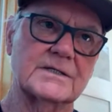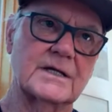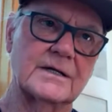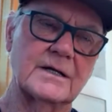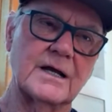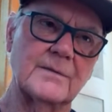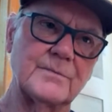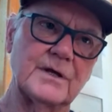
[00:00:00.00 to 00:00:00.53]

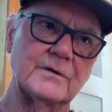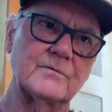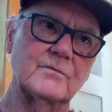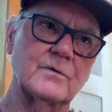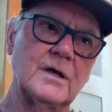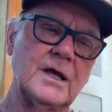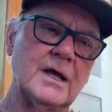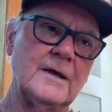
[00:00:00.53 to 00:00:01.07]
And I mean,
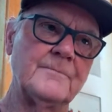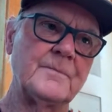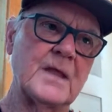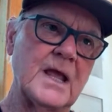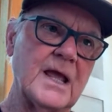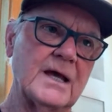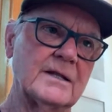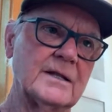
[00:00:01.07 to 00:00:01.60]

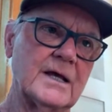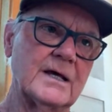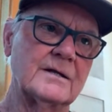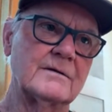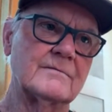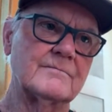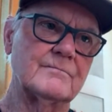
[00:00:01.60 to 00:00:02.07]
and then